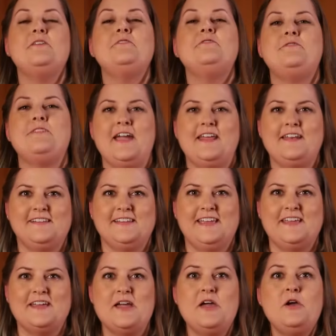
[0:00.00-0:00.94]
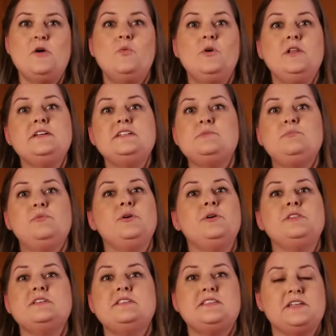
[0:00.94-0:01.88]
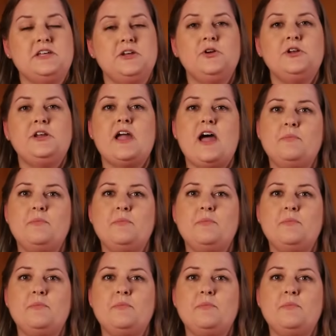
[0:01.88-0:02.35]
Finally, we'll explore the Security